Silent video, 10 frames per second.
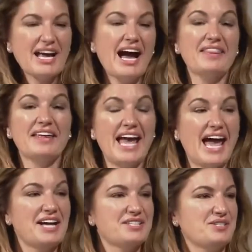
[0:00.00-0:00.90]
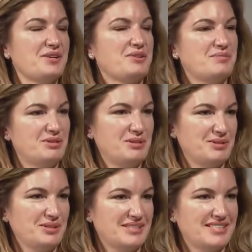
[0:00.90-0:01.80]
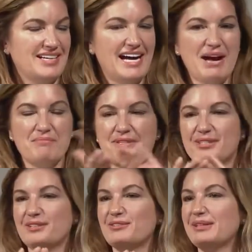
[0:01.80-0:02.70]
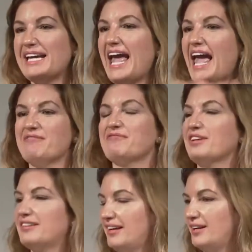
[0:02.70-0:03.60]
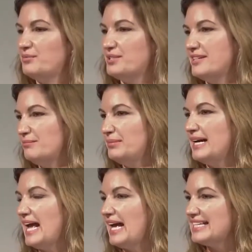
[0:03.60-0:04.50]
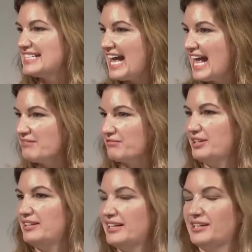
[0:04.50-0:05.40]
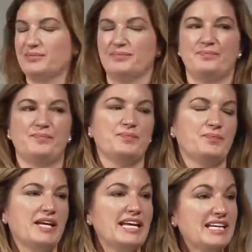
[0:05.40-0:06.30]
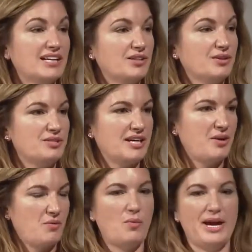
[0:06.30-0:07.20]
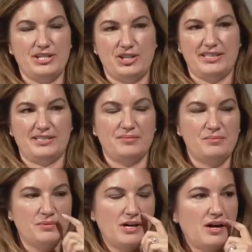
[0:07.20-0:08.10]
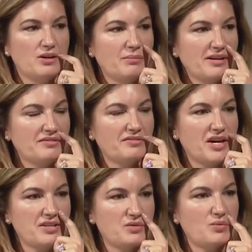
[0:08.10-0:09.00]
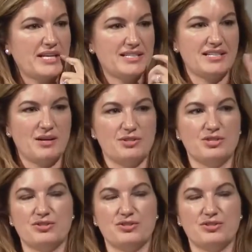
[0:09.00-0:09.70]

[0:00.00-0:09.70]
And they had no computers. Absolutely everything was done by hand, everything, including wages. And on my first Wednesday, which is